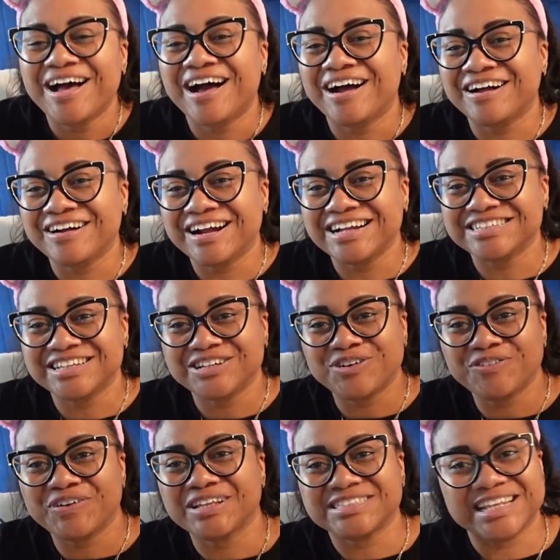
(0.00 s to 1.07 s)
all right so
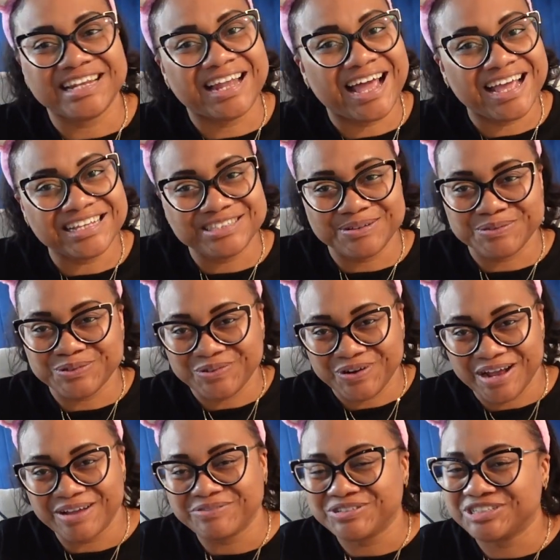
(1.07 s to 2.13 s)
don't forget to like
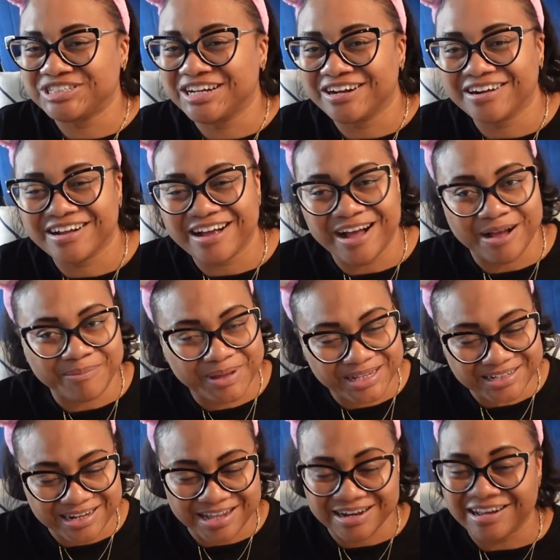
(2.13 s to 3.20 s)
subscribe share comment
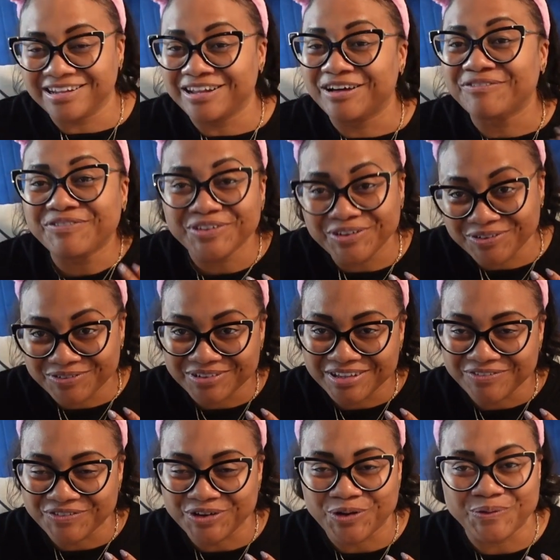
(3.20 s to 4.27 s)
and i love you
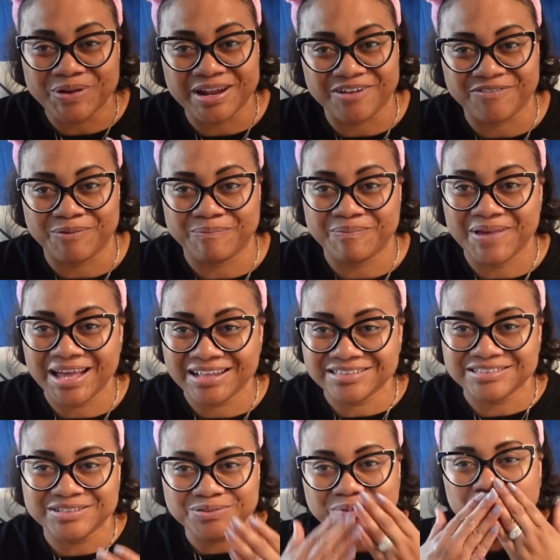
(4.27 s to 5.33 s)
even though we never
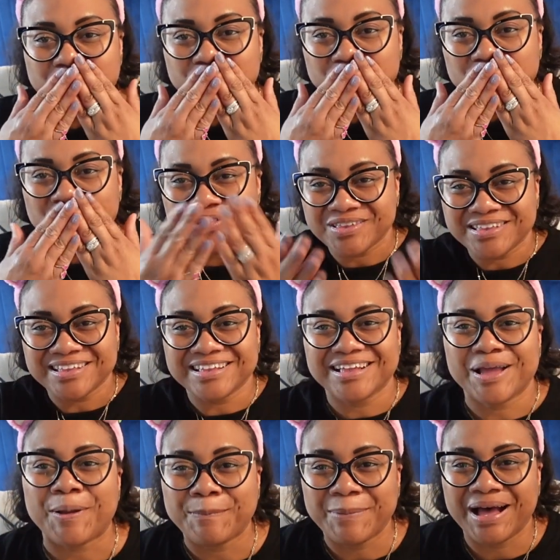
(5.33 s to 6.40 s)
met
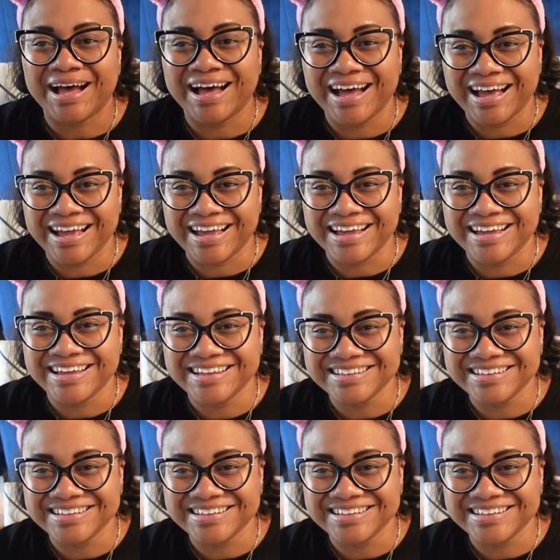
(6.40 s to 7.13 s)
Bye.